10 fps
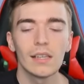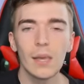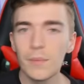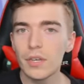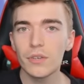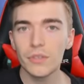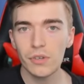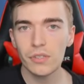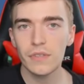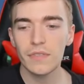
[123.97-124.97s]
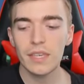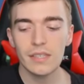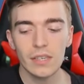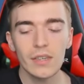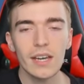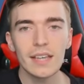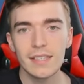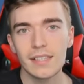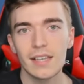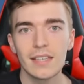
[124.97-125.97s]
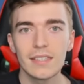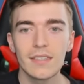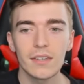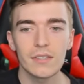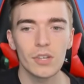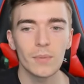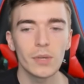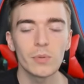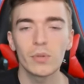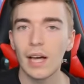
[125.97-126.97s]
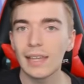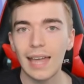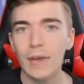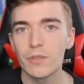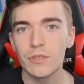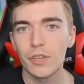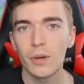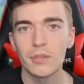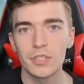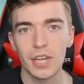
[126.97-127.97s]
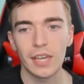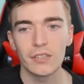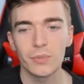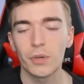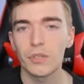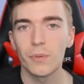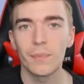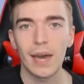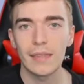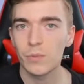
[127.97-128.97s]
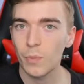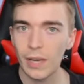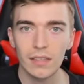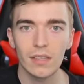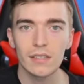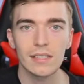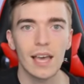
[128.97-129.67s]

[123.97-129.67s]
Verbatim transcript: let me know your thoughts of this. Are you guys excited that Adopt Me will allow you to go and change what your pet's wing looks